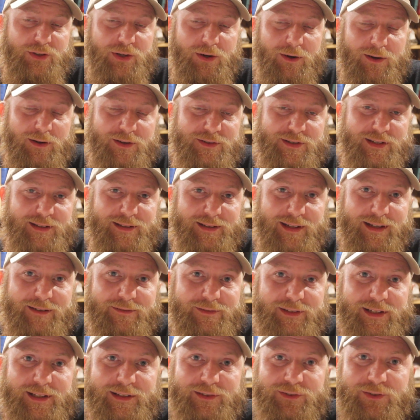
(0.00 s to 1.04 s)
jars, and
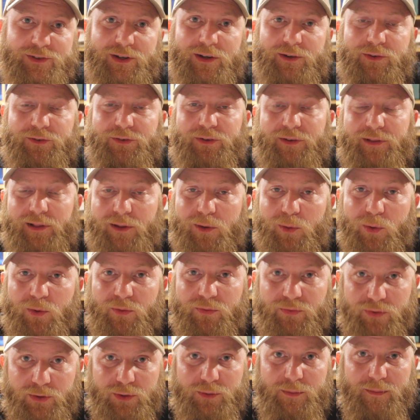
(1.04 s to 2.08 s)
give 10 jars to the local
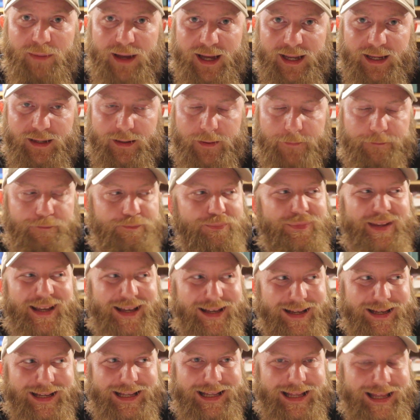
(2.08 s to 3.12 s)
food bank.
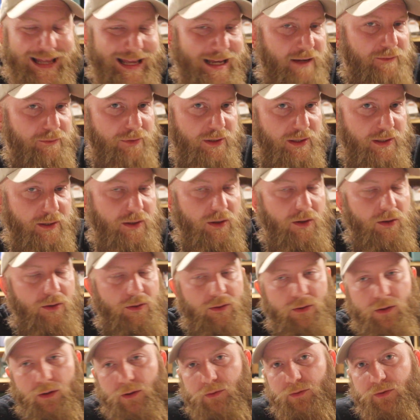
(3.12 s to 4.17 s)
Every
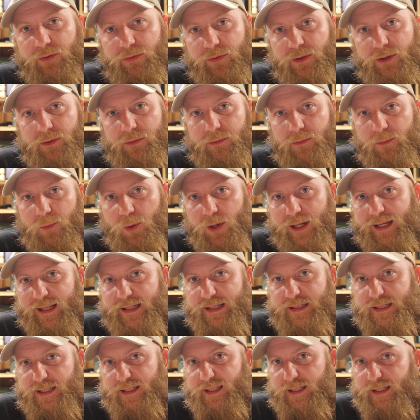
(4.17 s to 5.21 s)
yard grows food, and what
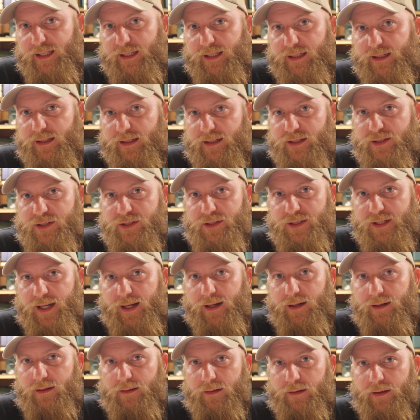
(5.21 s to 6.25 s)
isn't needed is
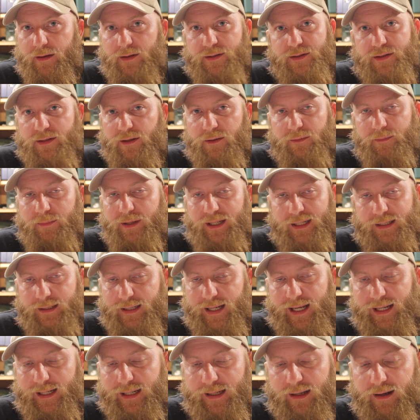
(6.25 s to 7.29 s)
shared. There's no big
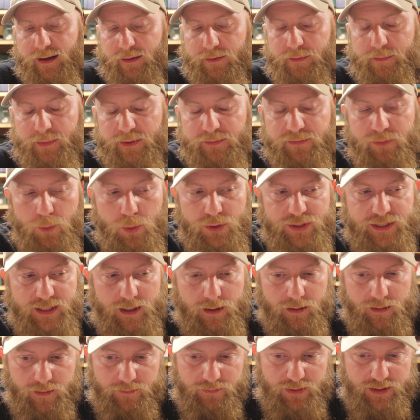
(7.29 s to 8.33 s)
daddy government forcing
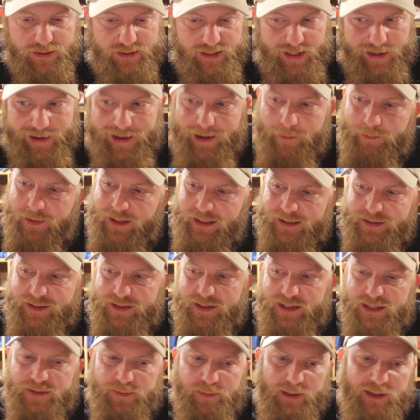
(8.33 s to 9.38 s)
all of this to happen. It's just